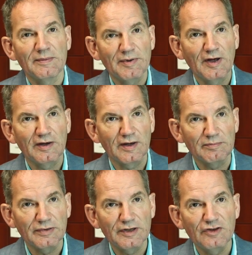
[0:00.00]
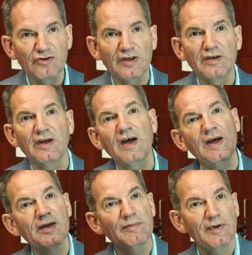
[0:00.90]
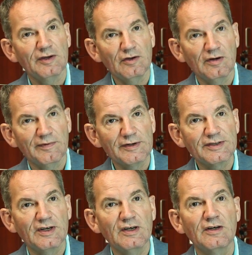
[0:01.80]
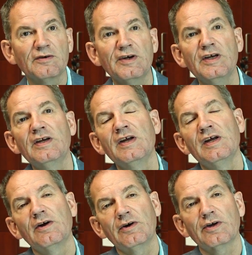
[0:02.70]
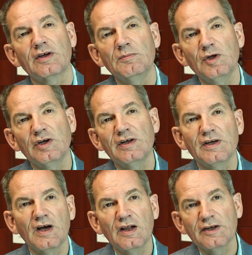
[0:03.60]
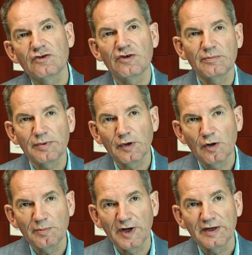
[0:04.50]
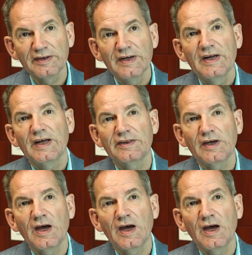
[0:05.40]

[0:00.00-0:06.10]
upon completion of a university degree or a community college diploma, the